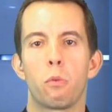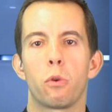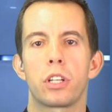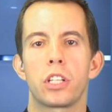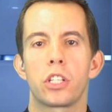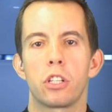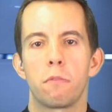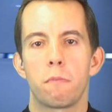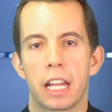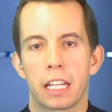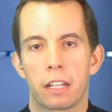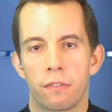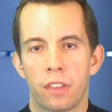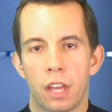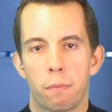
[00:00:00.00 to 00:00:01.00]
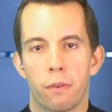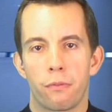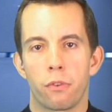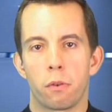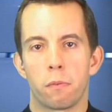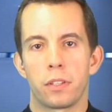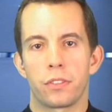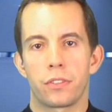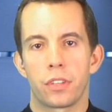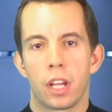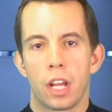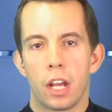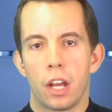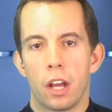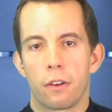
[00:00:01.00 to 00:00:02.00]
What did you make of their performance?
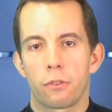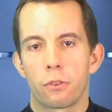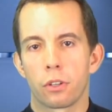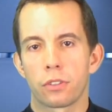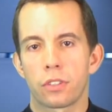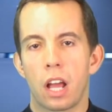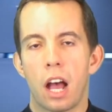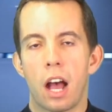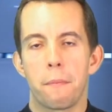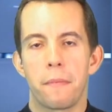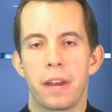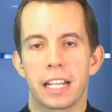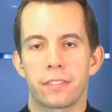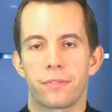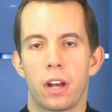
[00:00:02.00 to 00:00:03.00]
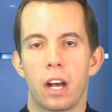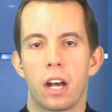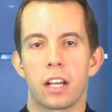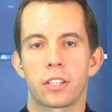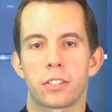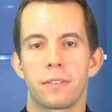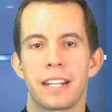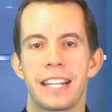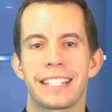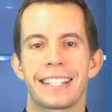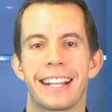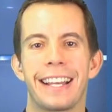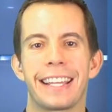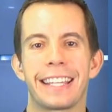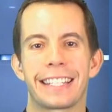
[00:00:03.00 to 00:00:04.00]
Of course, up next for Arsenal is
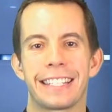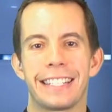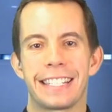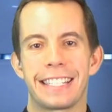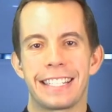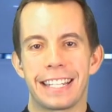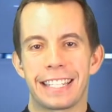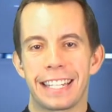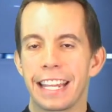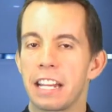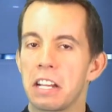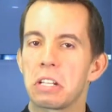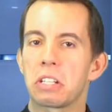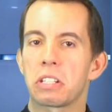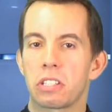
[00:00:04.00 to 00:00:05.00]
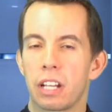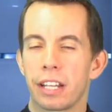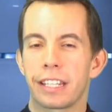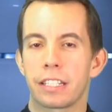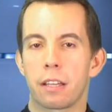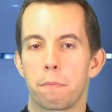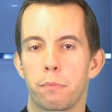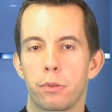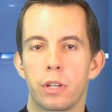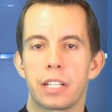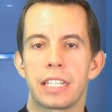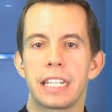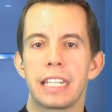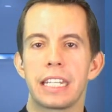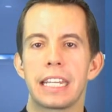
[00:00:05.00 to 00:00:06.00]
Lincoln City. It looks like it's a
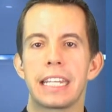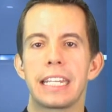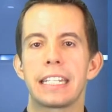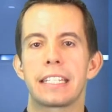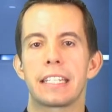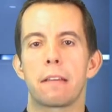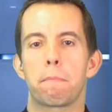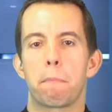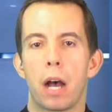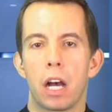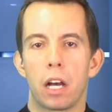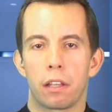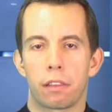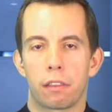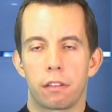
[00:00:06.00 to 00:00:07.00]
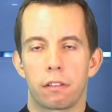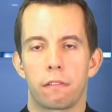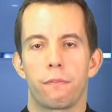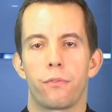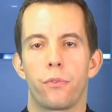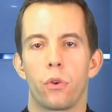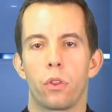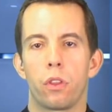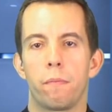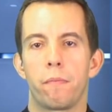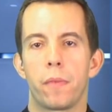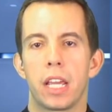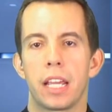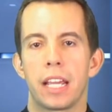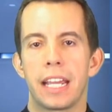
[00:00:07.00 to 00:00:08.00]
pretty easy path for them
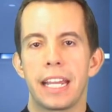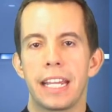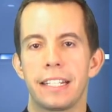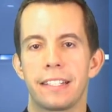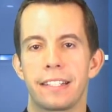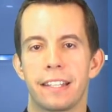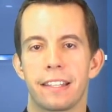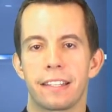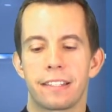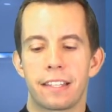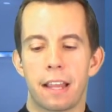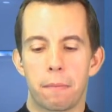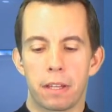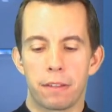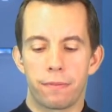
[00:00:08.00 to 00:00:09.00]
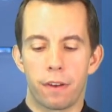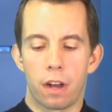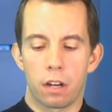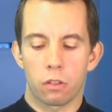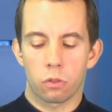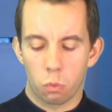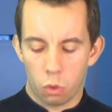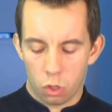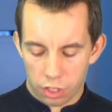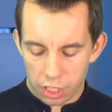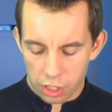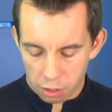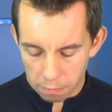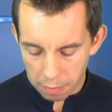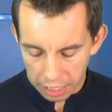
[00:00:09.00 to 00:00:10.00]
into the semi-finals. What
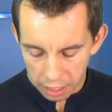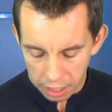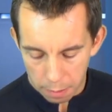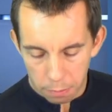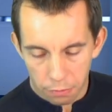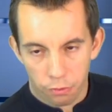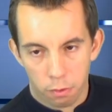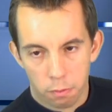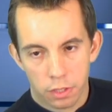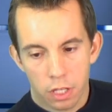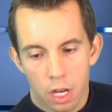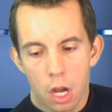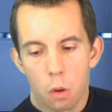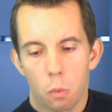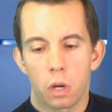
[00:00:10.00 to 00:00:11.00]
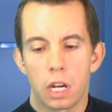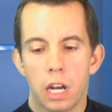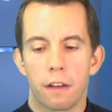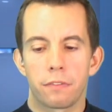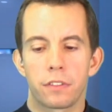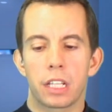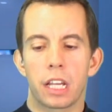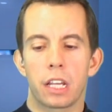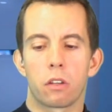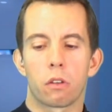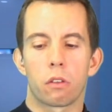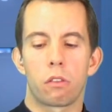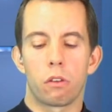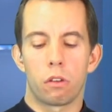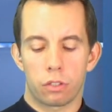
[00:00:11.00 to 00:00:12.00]
did you make of their performance? We'd love to get your
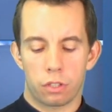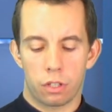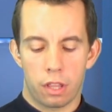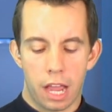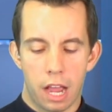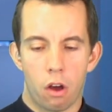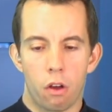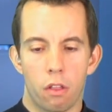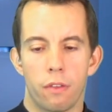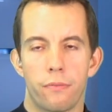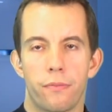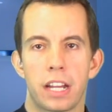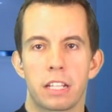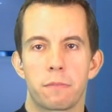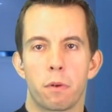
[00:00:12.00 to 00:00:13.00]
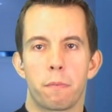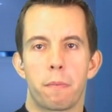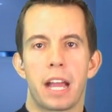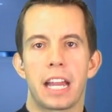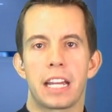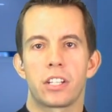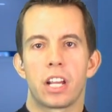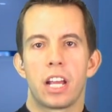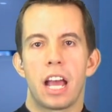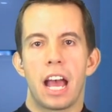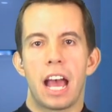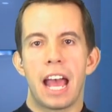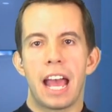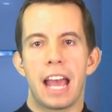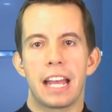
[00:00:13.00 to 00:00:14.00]
thoughts on that on the Facebook page
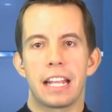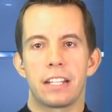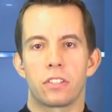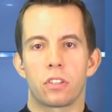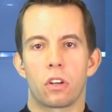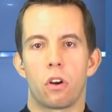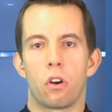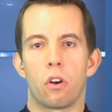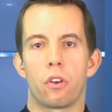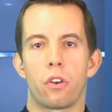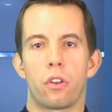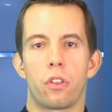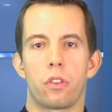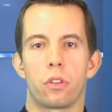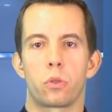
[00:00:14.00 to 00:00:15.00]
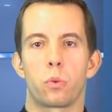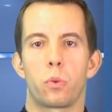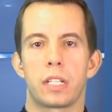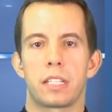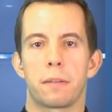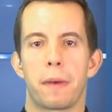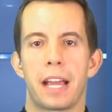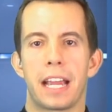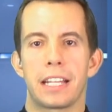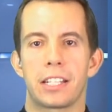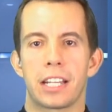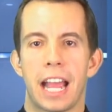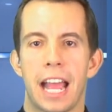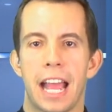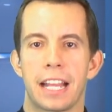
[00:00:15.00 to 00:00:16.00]
and on the Twitter page
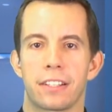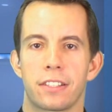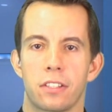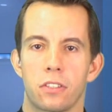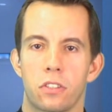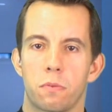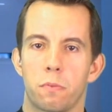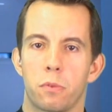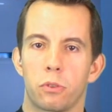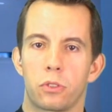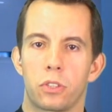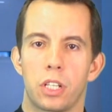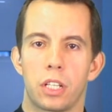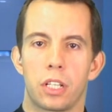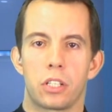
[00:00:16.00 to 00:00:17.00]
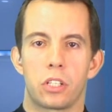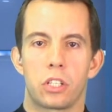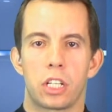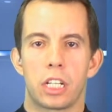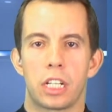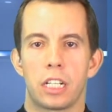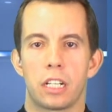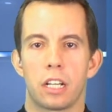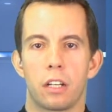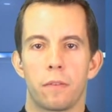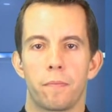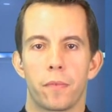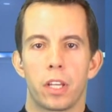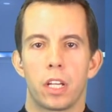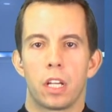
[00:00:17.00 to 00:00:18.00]
at Sportuccino.
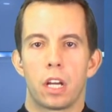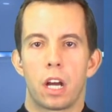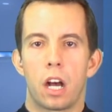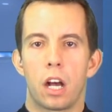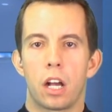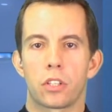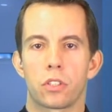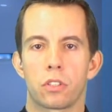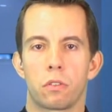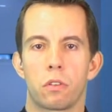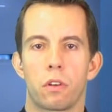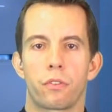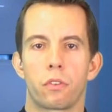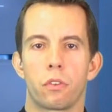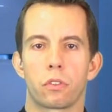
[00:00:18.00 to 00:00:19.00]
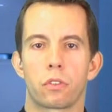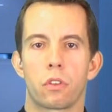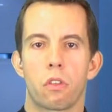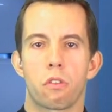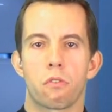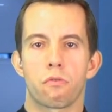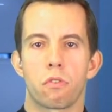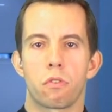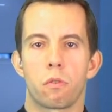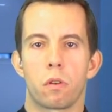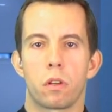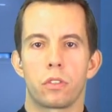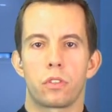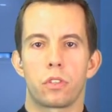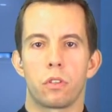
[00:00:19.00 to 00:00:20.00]
Arsenal, of course, through
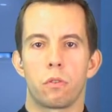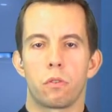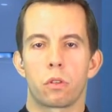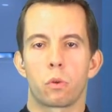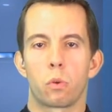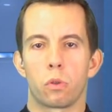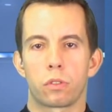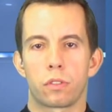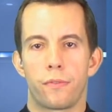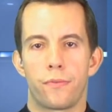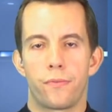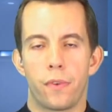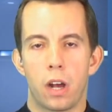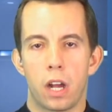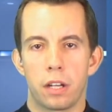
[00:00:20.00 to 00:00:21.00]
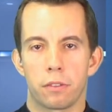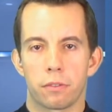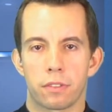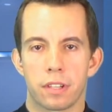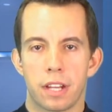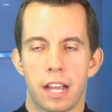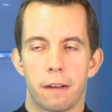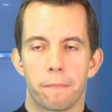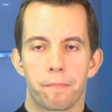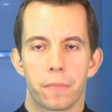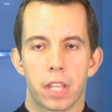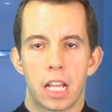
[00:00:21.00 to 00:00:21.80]
to the quarterfinals now.